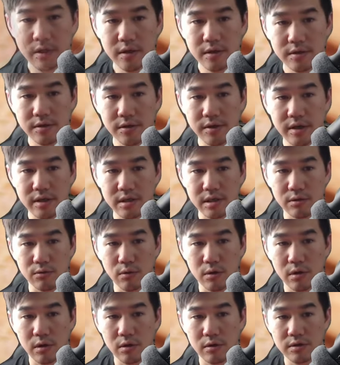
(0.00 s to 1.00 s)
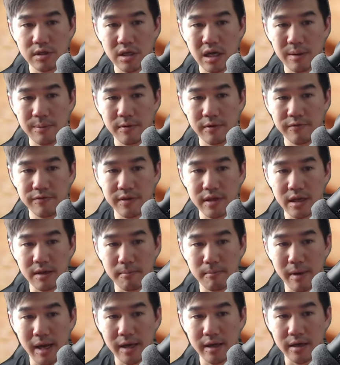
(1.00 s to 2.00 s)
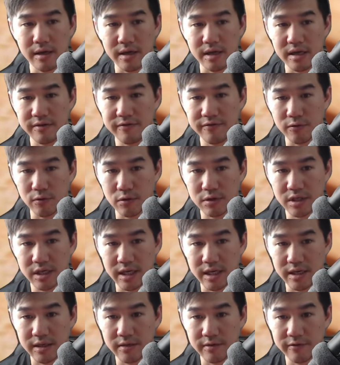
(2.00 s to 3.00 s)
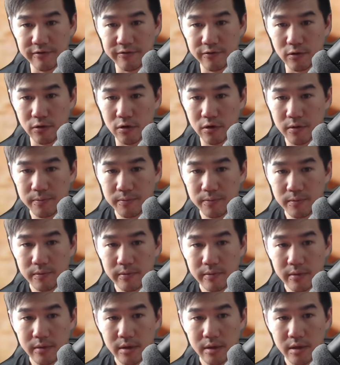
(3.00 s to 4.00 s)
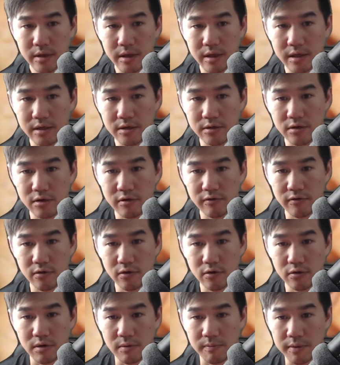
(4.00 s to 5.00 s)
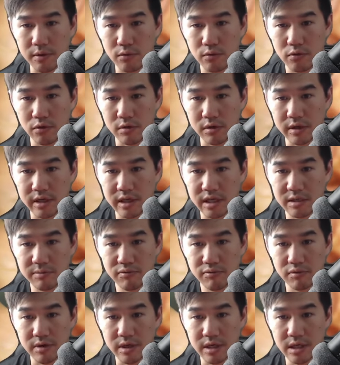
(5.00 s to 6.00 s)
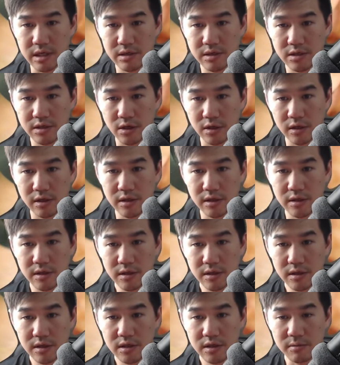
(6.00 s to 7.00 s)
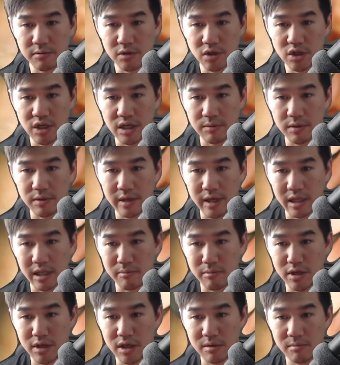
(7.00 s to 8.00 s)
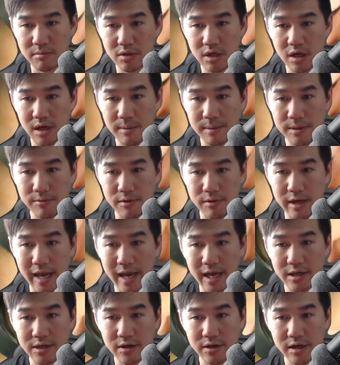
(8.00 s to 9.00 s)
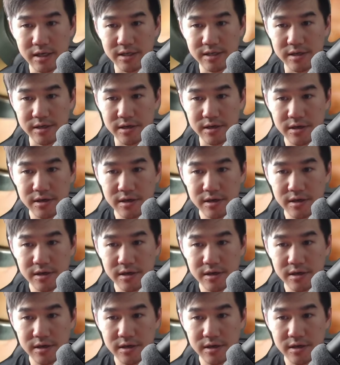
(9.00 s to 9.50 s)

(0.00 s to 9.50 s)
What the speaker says: So here's a little close-up of the Manker E14 IV. And overall, the build quality is pretty solid. It's machined with aluminium, type 3 anodizing.